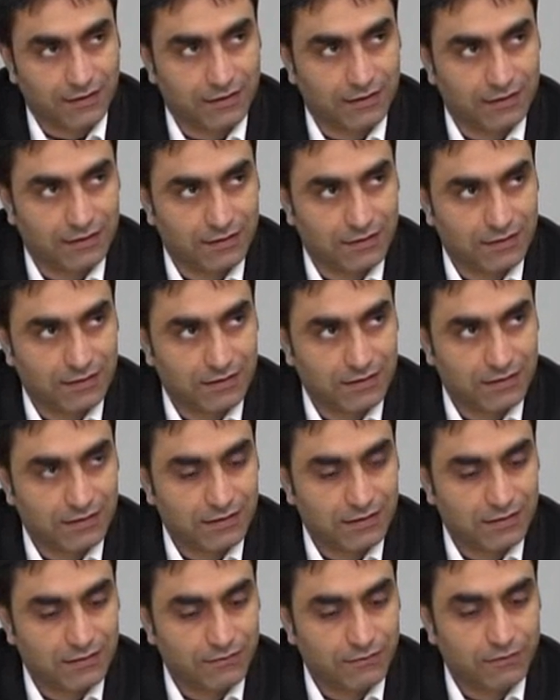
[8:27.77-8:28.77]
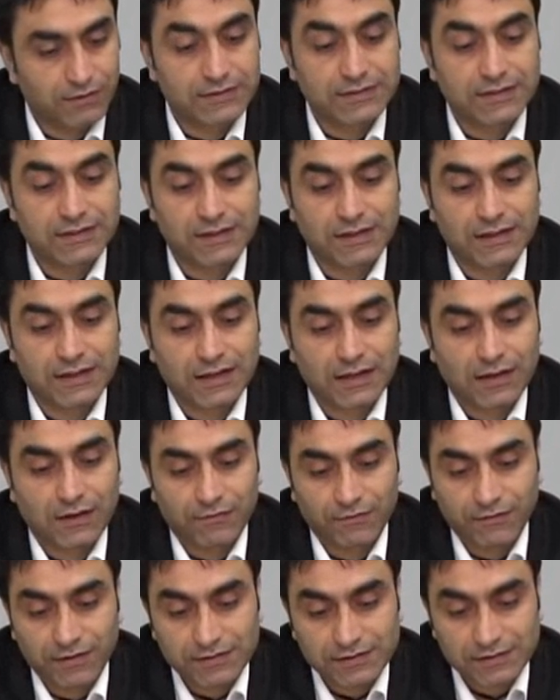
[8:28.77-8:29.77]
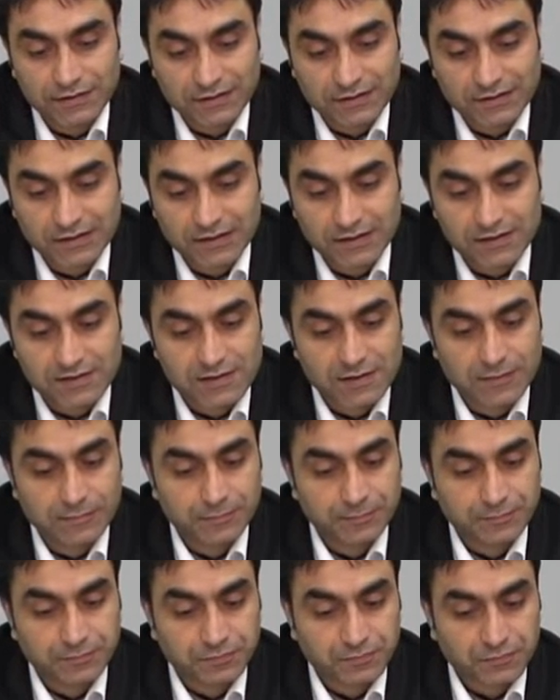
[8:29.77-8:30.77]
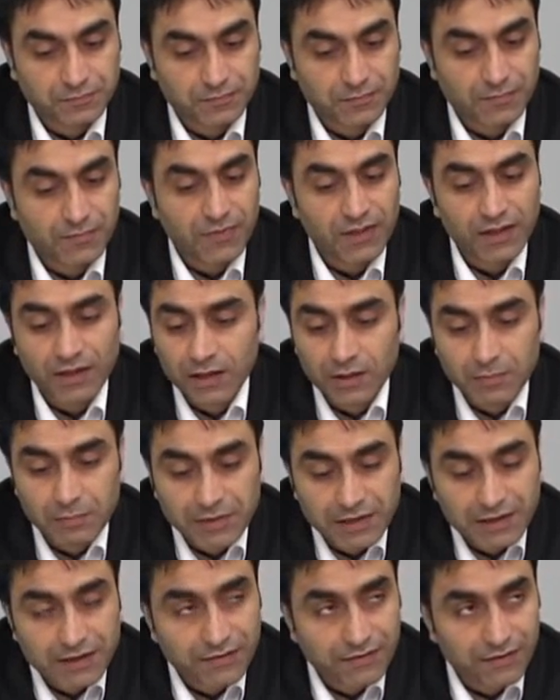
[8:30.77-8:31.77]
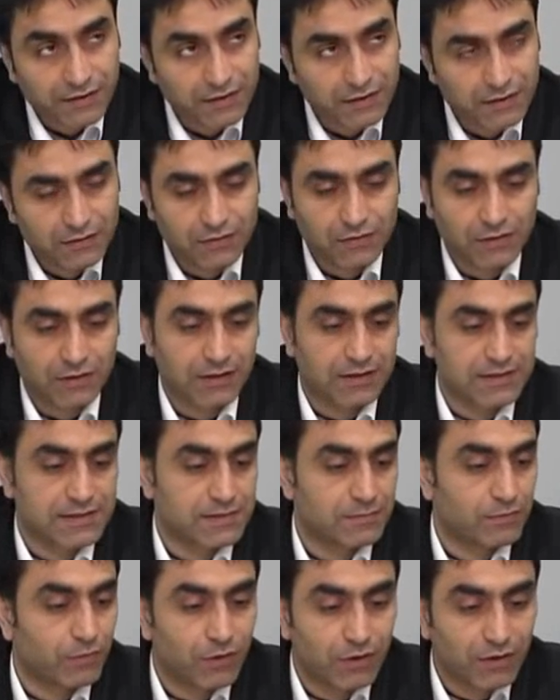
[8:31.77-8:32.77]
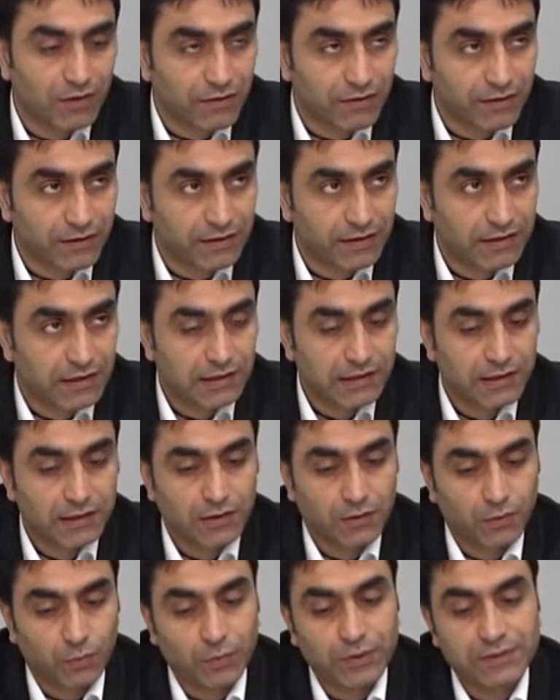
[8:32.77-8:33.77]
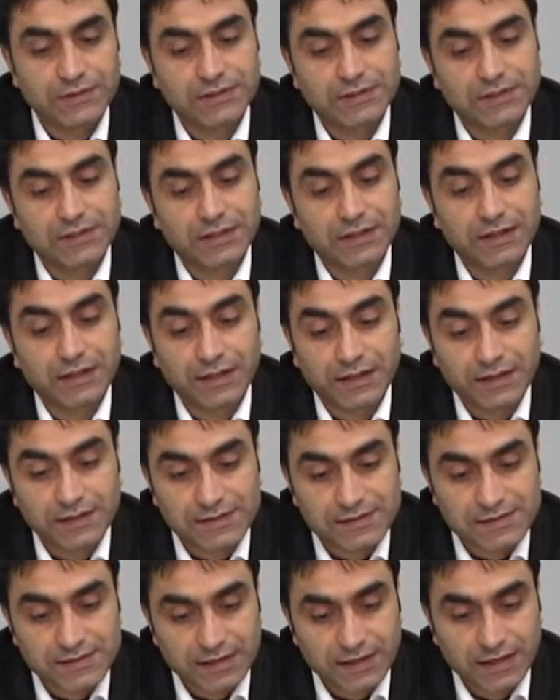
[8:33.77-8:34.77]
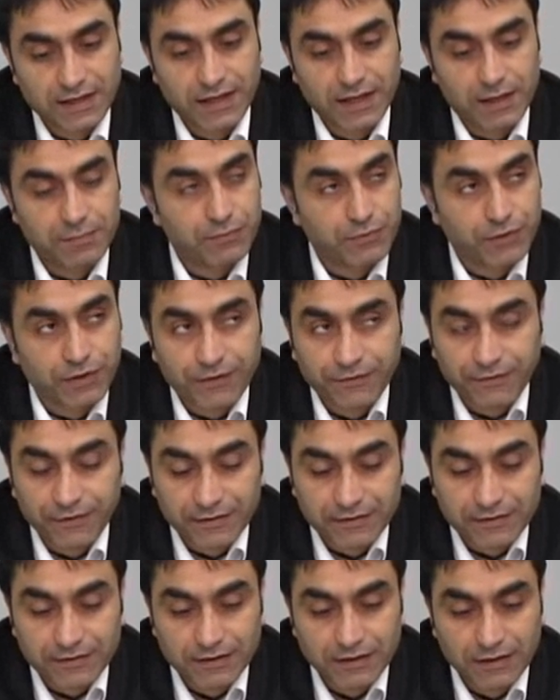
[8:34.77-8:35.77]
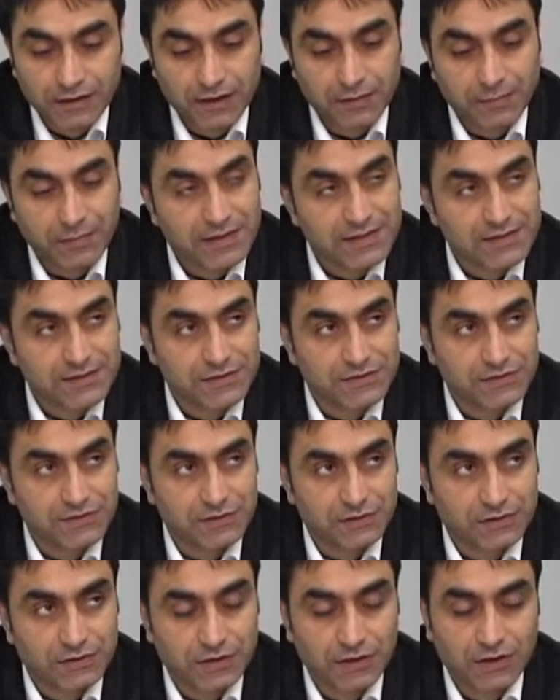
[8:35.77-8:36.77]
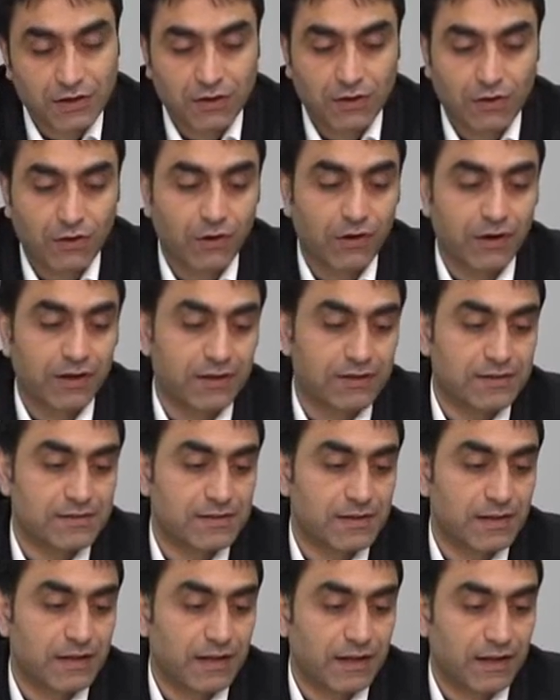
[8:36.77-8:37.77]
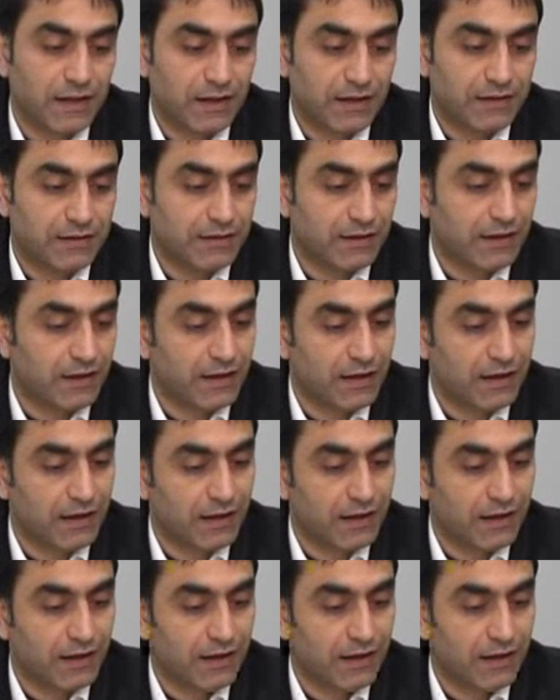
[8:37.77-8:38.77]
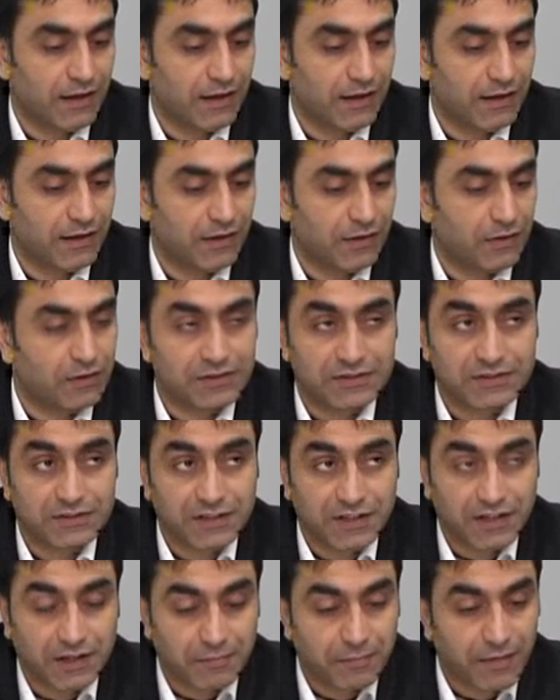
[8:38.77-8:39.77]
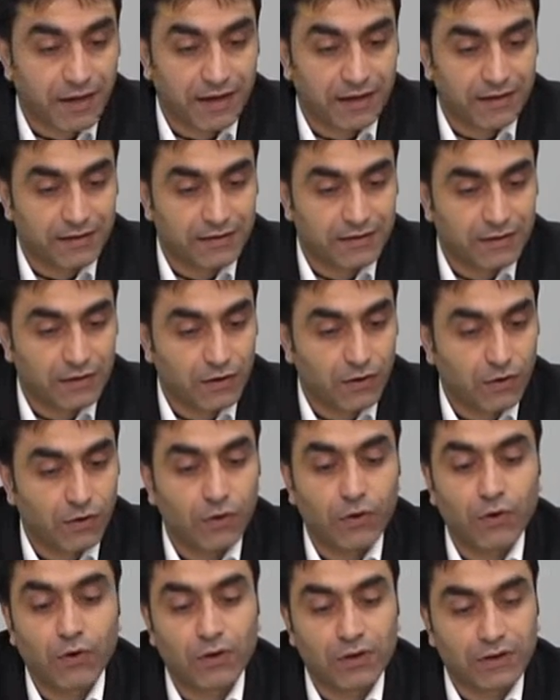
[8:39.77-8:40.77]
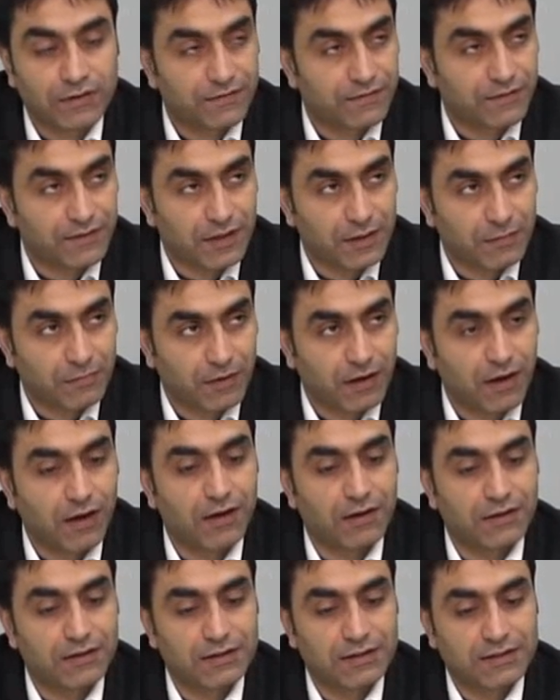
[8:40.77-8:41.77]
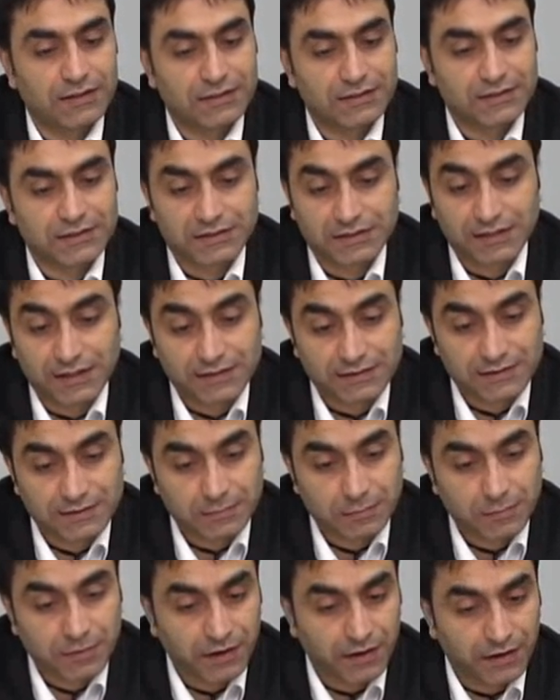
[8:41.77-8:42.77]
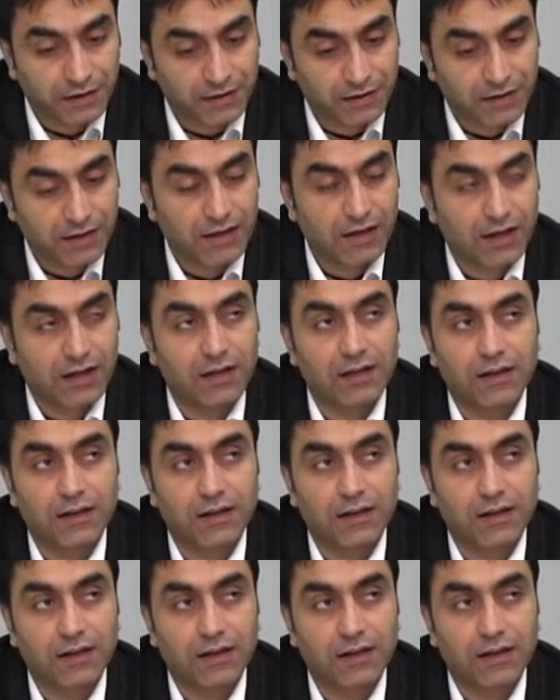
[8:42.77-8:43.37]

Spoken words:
a big thing or a small thing, whether he is a prophet, a messenger, or he is an ordinary man. All of them are created being. Allah created all of them, and Allah